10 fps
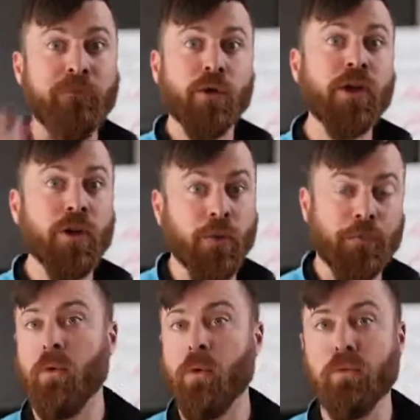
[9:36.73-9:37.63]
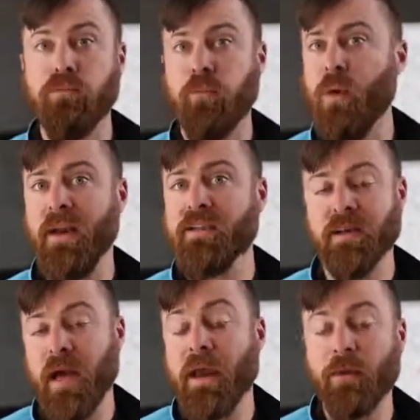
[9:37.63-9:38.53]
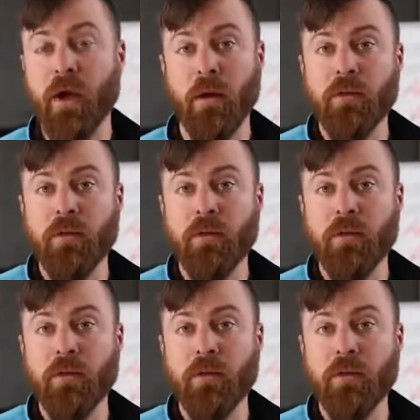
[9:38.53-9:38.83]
for you or what isn't. I don't know.